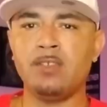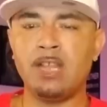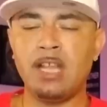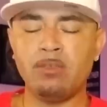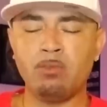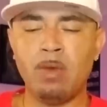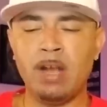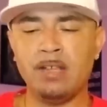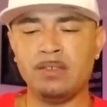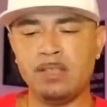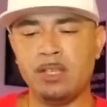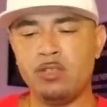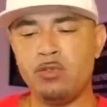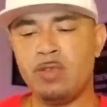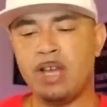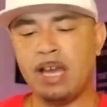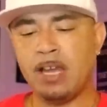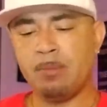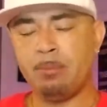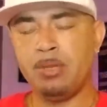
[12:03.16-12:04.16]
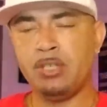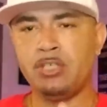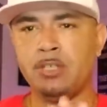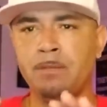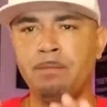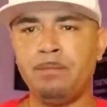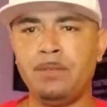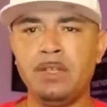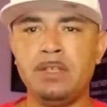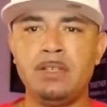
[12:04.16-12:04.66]
that's why I said you gotta put your
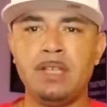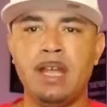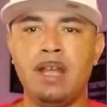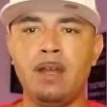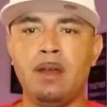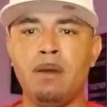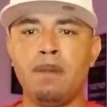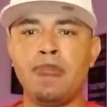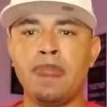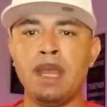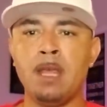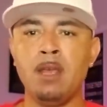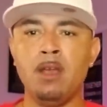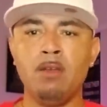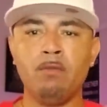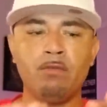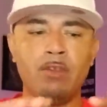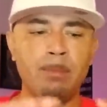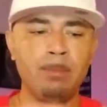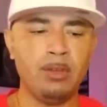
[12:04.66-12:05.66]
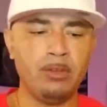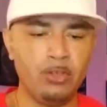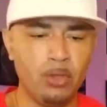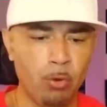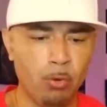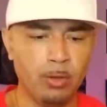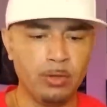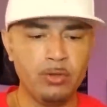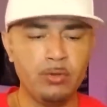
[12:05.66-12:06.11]
foot down from the door.